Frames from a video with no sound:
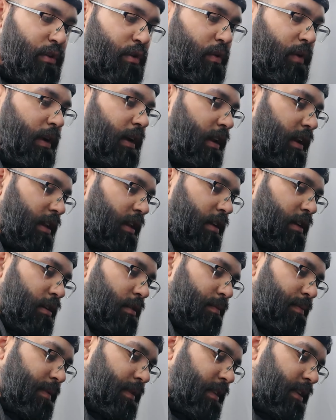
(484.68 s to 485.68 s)
quickly
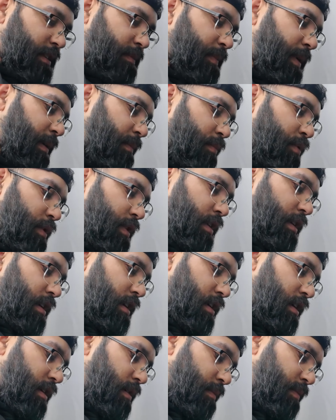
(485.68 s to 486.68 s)
open this bad boy
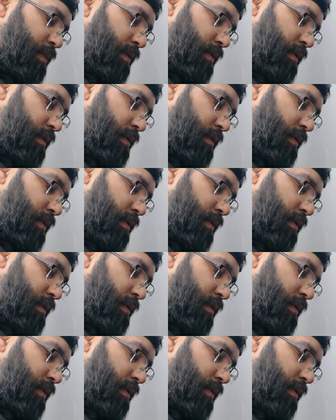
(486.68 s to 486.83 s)
up.